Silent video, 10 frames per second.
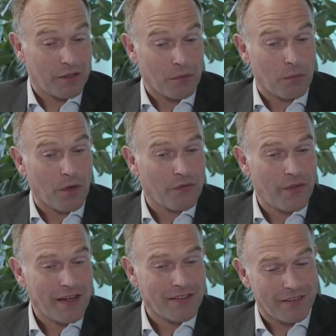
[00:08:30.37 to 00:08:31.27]
one
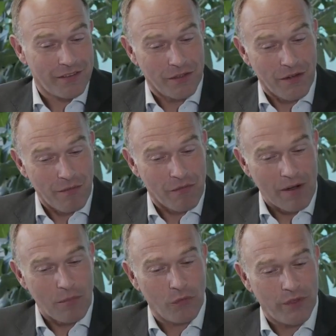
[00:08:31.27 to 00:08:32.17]
thing that
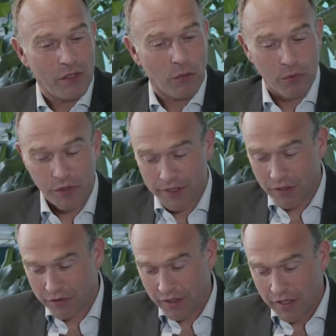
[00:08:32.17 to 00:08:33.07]
Ramon did not point
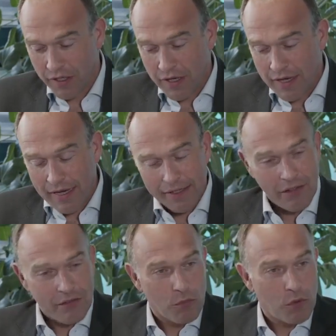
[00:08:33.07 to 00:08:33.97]
out, and that
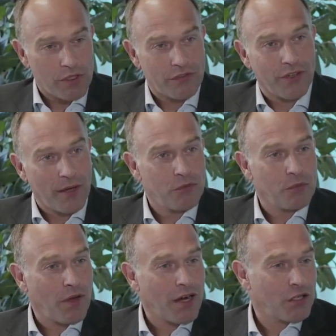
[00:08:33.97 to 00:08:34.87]
is more the time to
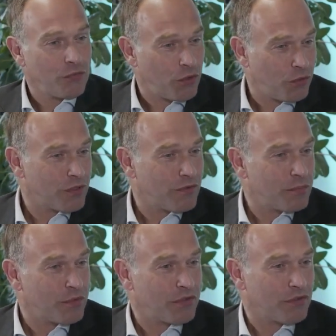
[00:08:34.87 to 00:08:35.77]
market of your audit
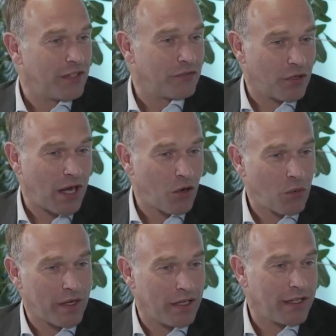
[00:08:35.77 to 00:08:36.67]
reports. So how
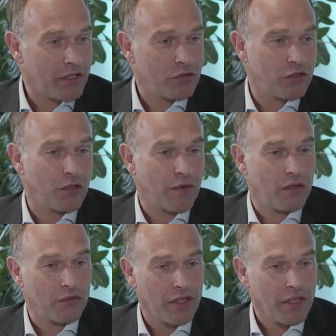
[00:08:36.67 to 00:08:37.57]
quickly can you turn
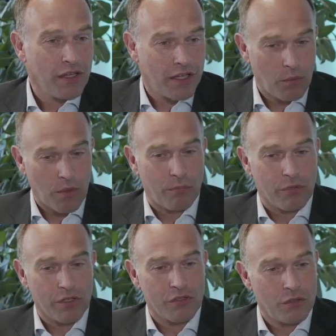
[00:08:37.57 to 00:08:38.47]
around, and what
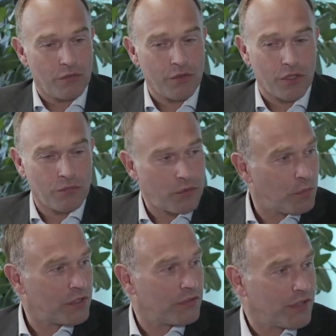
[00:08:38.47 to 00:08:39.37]
products do you've got for
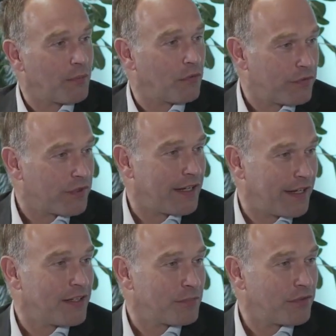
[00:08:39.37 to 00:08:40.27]
what type of
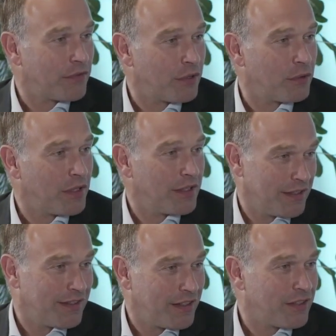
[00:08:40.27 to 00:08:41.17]
engagement? So
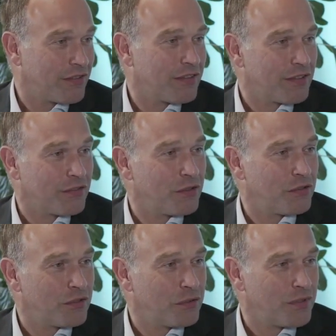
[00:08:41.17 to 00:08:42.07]
it's
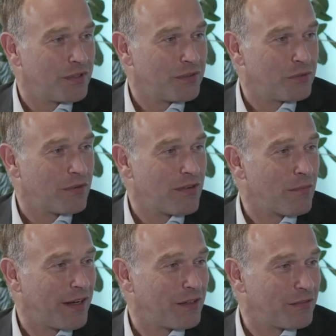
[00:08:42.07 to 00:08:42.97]
good to be
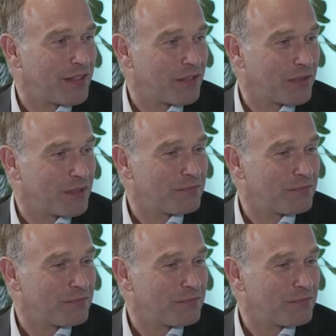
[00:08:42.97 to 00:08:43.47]
reminded of that as well.